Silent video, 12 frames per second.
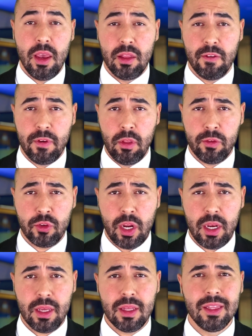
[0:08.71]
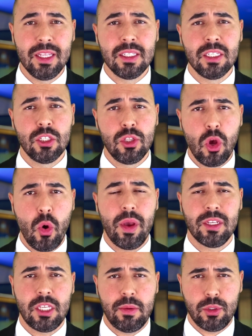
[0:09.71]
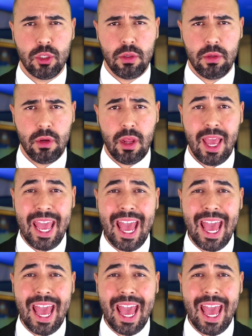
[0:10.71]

In the field of trading, this is no exception.